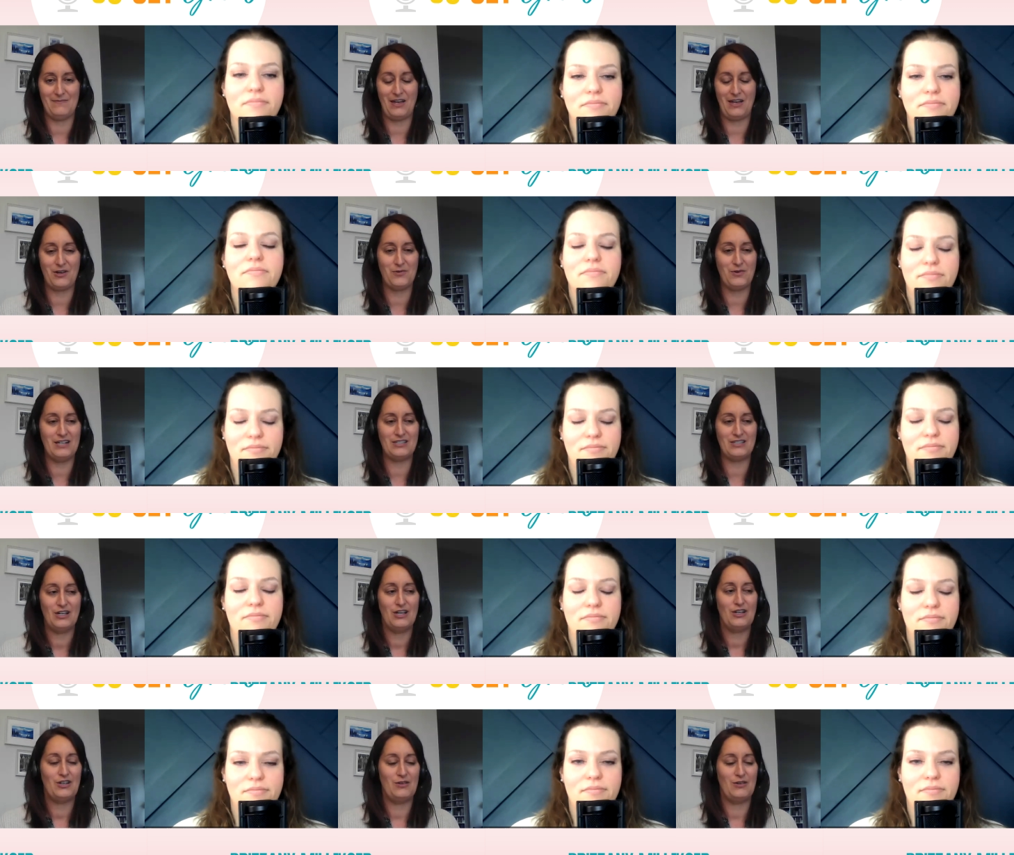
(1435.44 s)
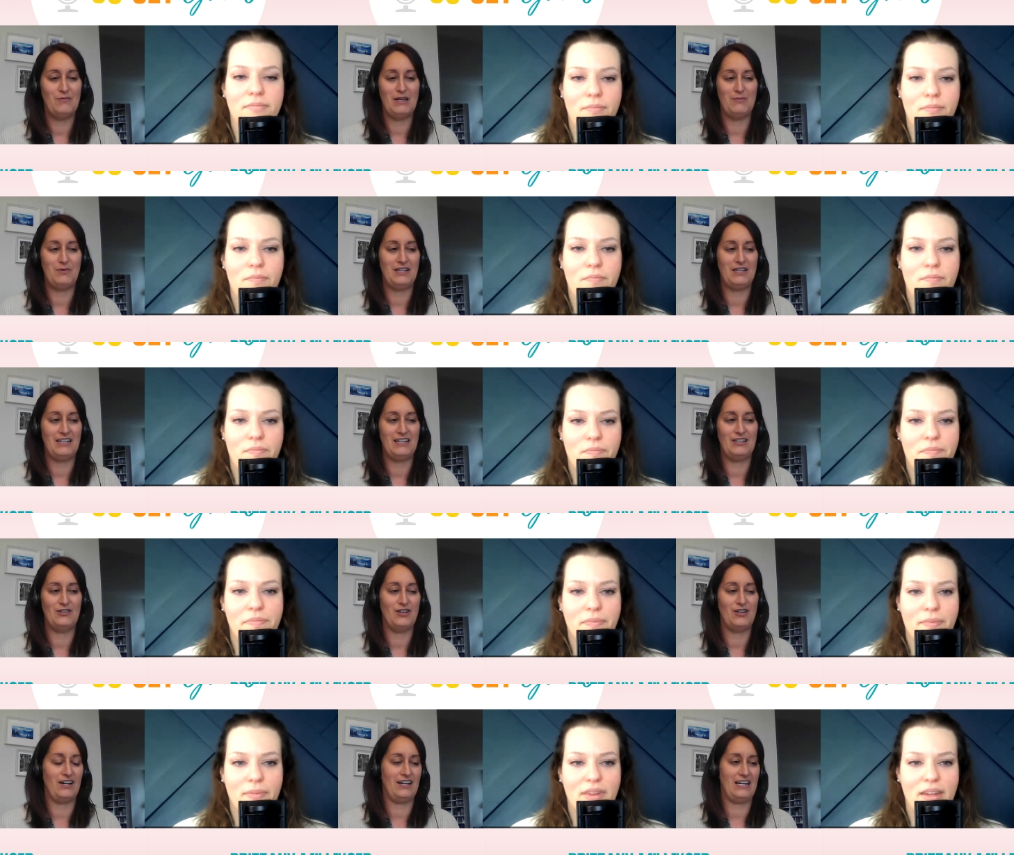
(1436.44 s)
Speaker 1: of them. Otherwise, maybe
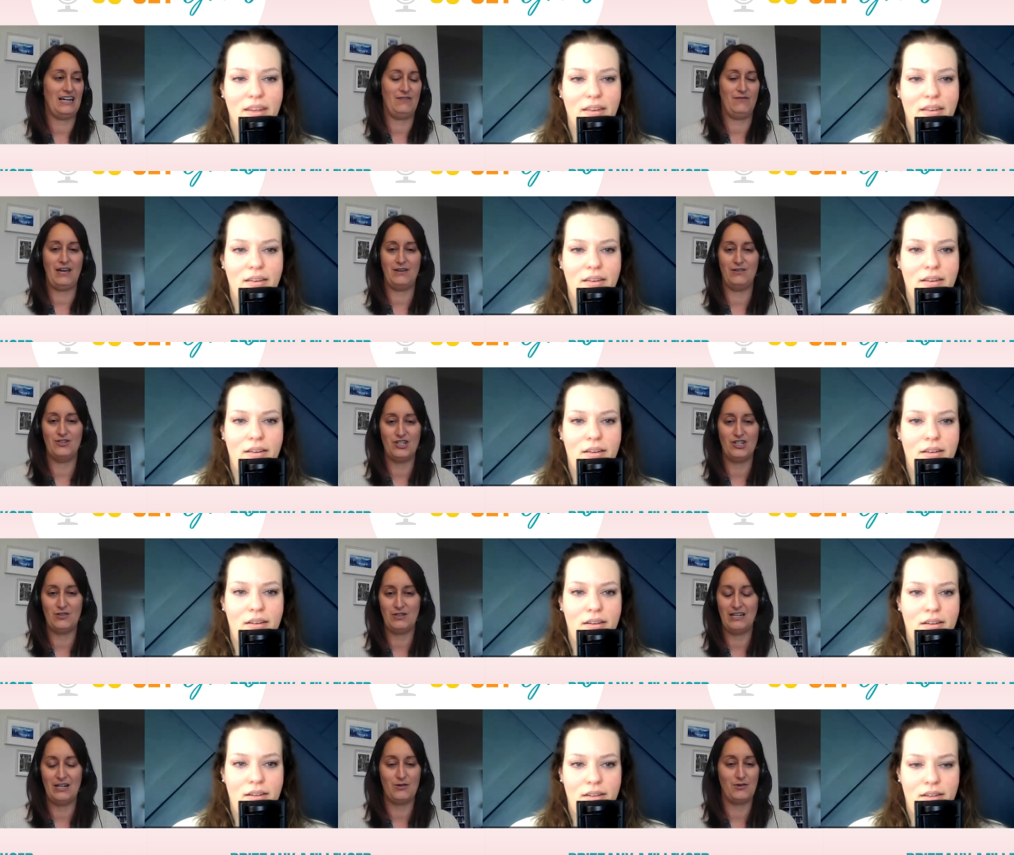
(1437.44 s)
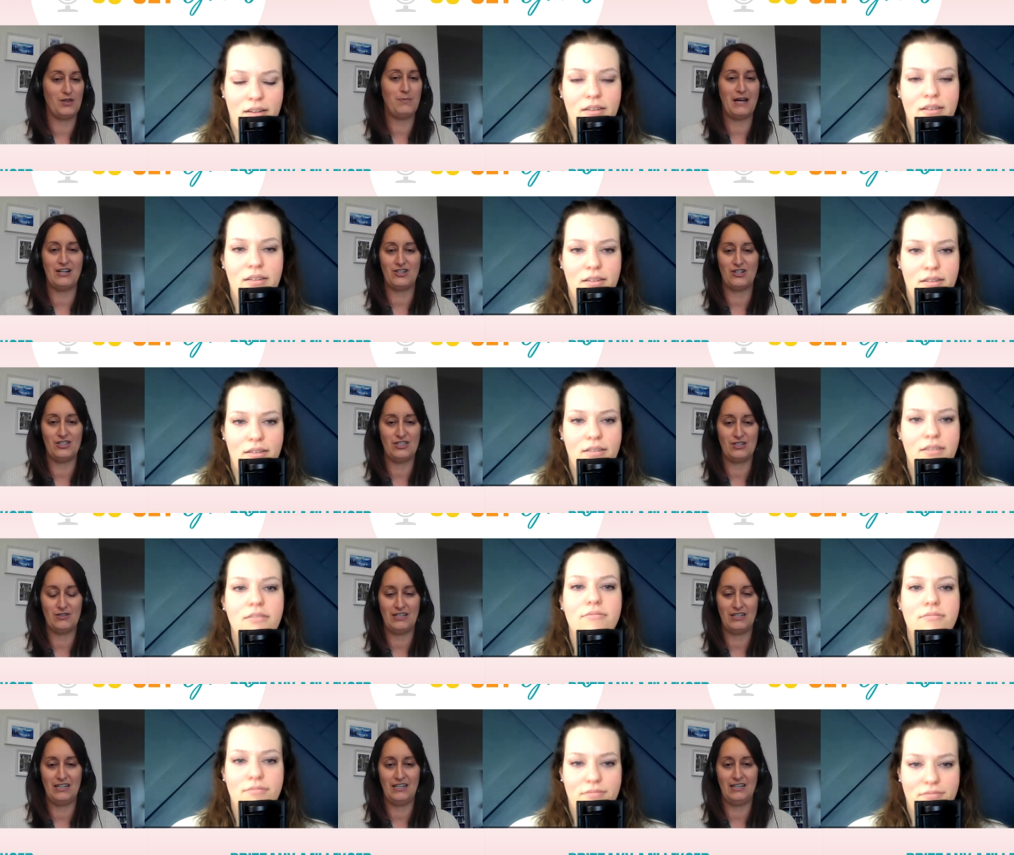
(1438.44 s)
you're not going to have the energy you need or the patience
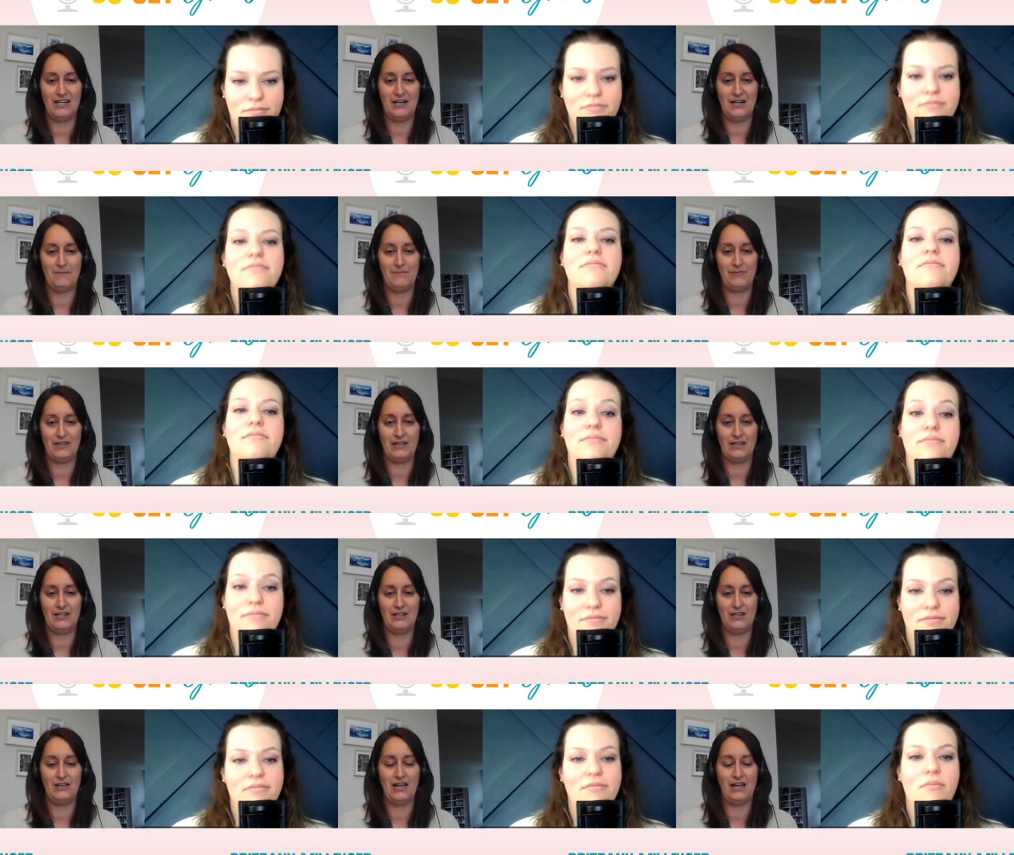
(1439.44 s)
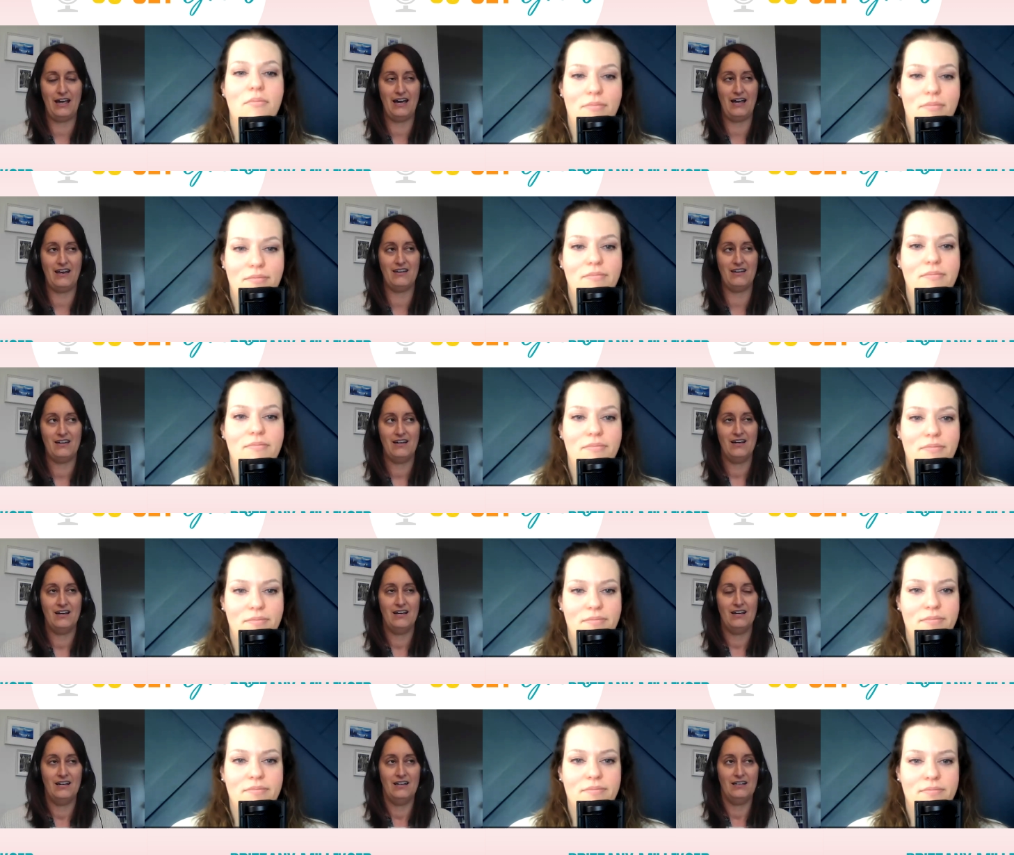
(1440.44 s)
you need. And
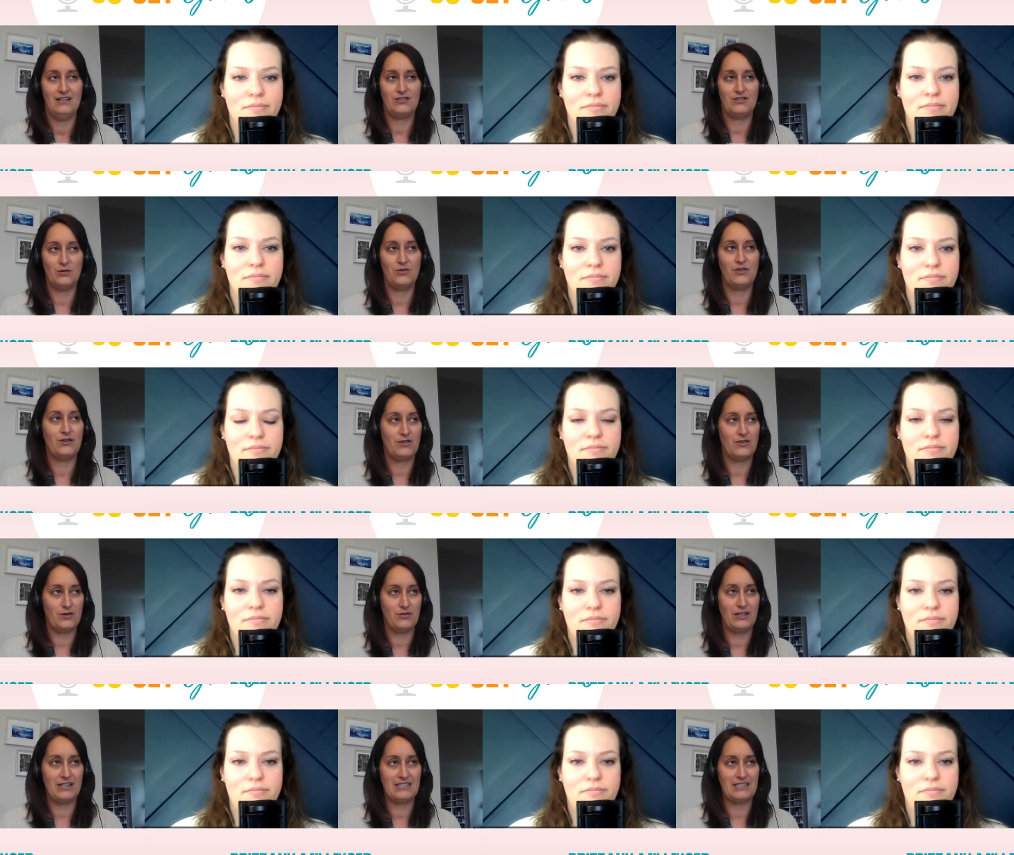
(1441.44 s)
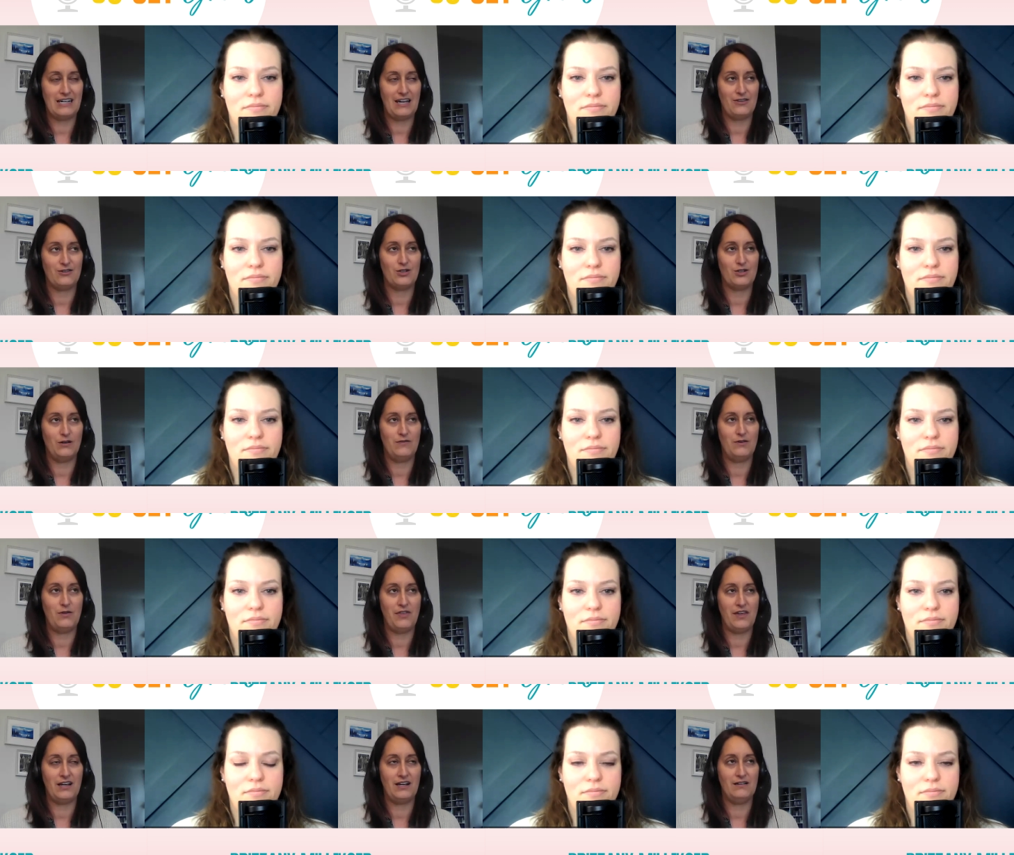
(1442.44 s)
so they're linked together. So if
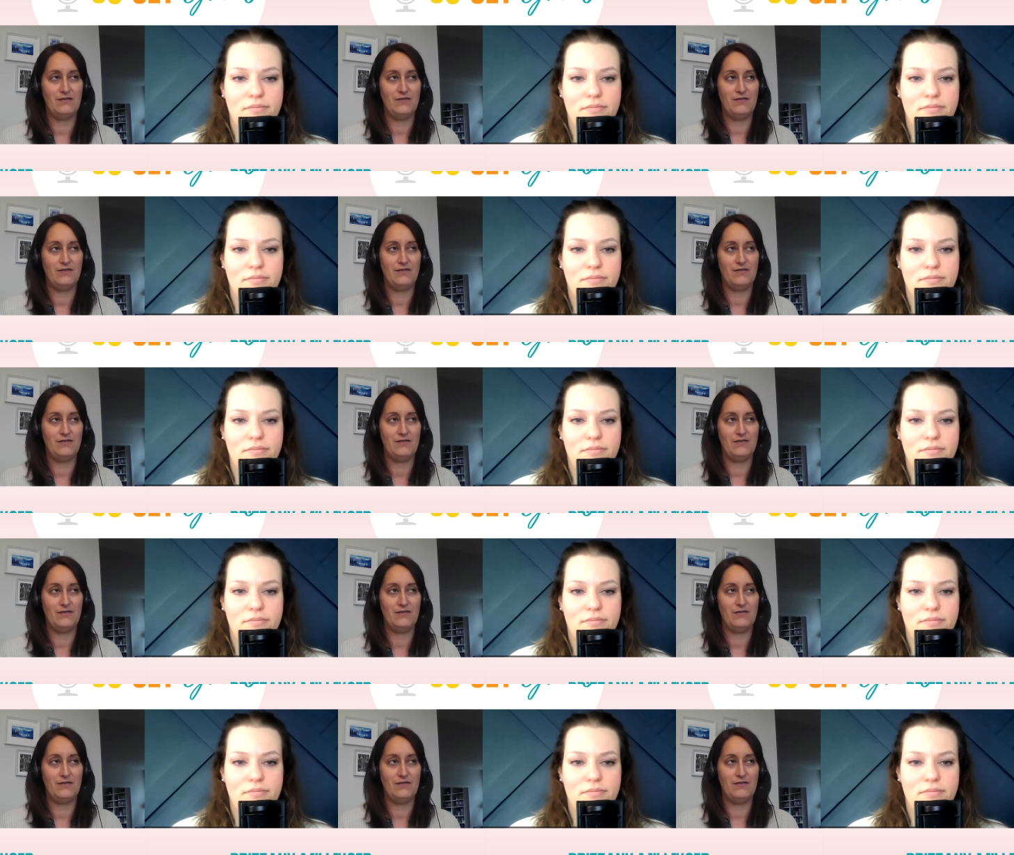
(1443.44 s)
you think